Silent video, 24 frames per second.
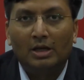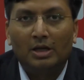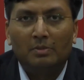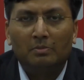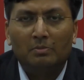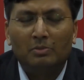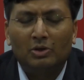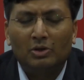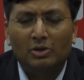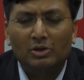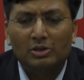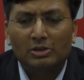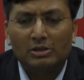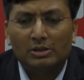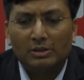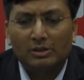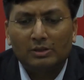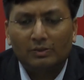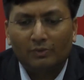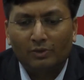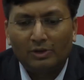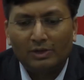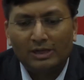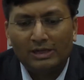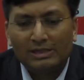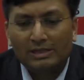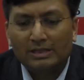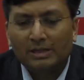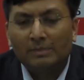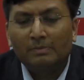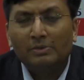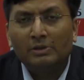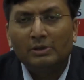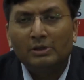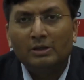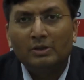Because, for
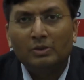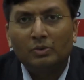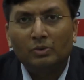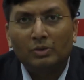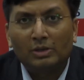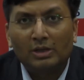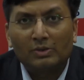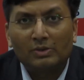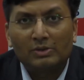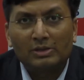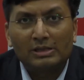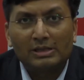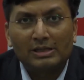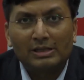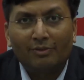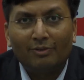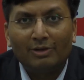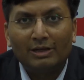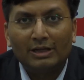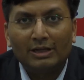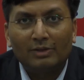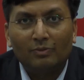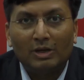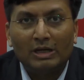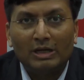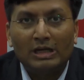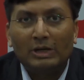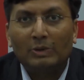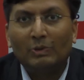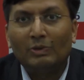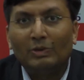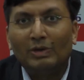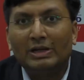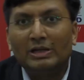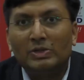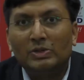example, in 2017, when
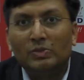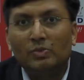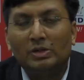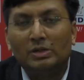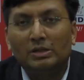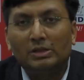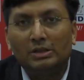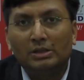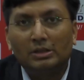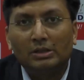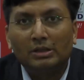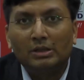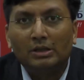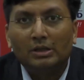equities were the